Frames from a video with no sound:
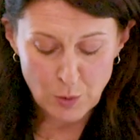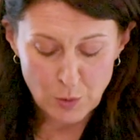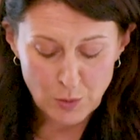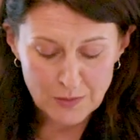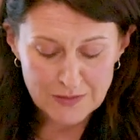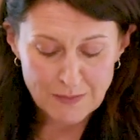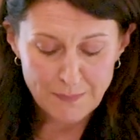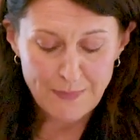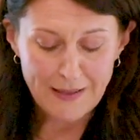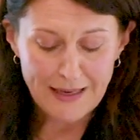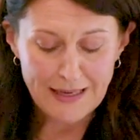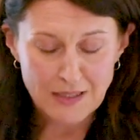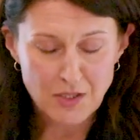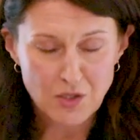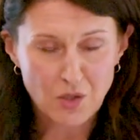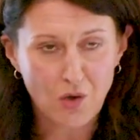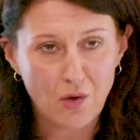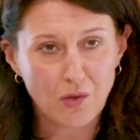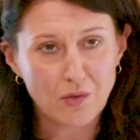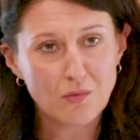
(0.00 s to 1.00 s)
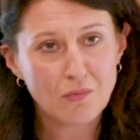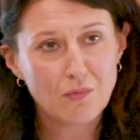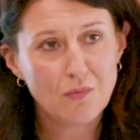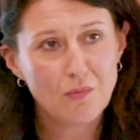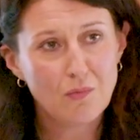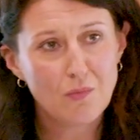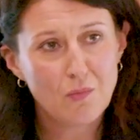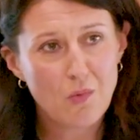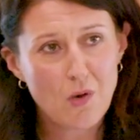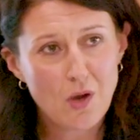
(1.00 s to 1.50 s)
all depend on
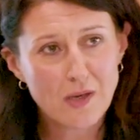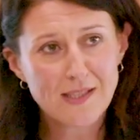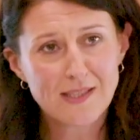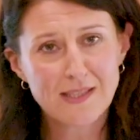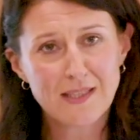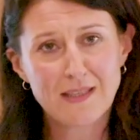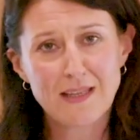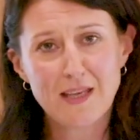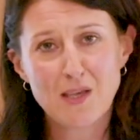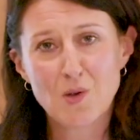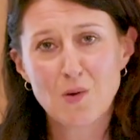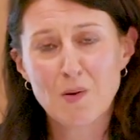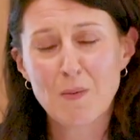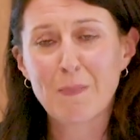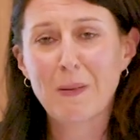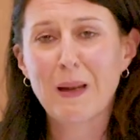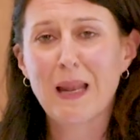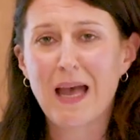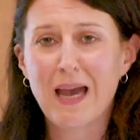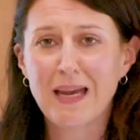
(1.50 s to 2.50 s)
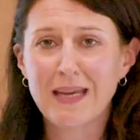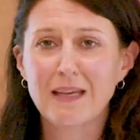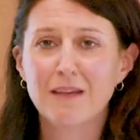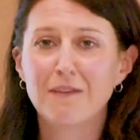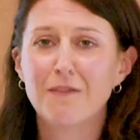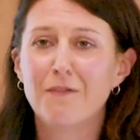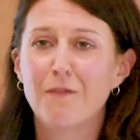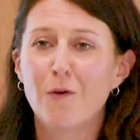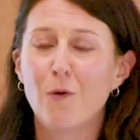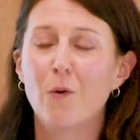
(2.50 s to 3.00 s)
what is it that you're applying
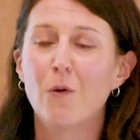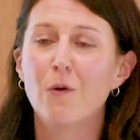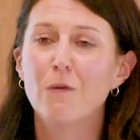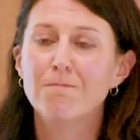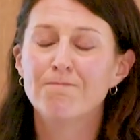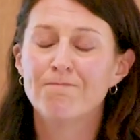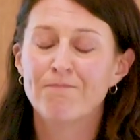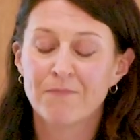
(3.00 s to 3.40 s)
for,